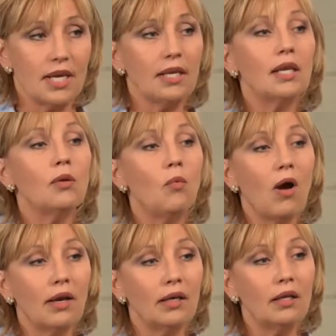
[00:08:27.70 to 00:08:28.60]
said he
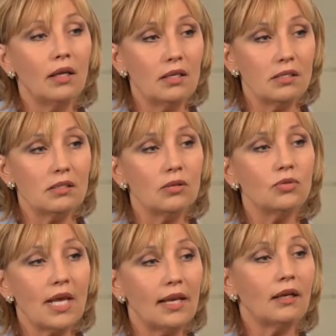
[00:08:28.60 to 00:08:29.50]
wanted his
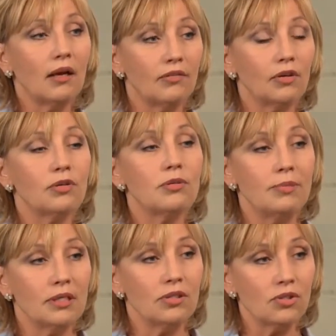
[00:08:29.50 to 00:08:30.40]
lieutenant governor to
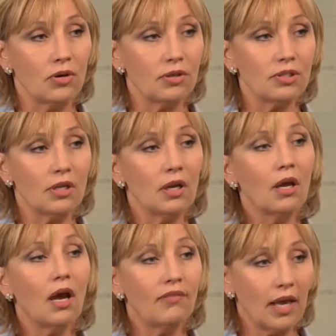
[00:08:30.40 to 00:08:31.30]
be in charge
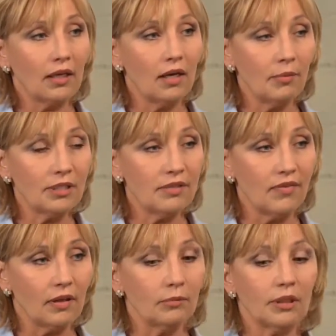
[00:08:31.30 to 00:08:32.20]
of economic
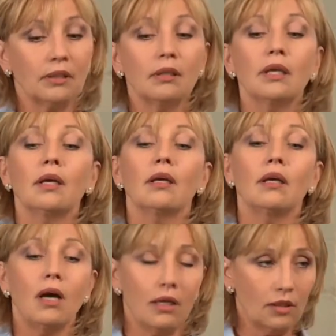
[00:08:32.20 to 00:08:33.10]
development,
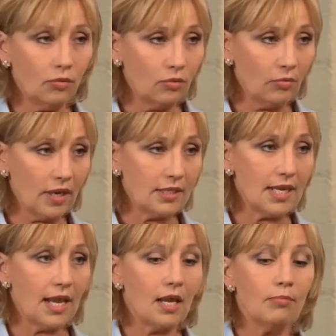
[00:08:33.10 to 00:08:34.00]
cutting through red
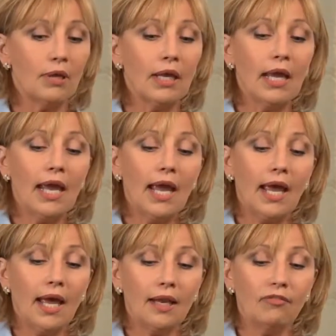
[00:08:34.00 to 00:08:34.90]
tape,
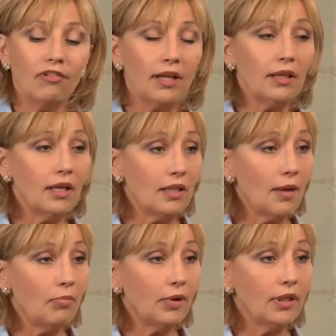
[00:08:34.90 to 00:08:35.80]
and frankly, at
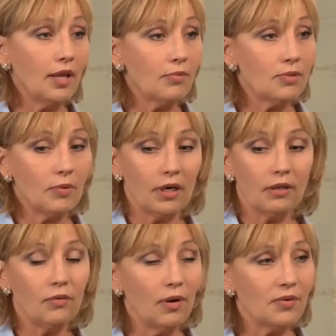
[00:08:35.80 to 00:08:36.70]
that point, that was when I
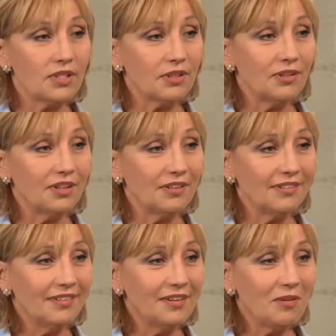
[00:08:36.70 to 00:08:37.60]
knew I wasn't going to
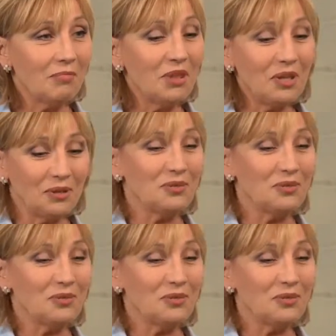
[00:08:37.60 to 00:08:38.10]
be the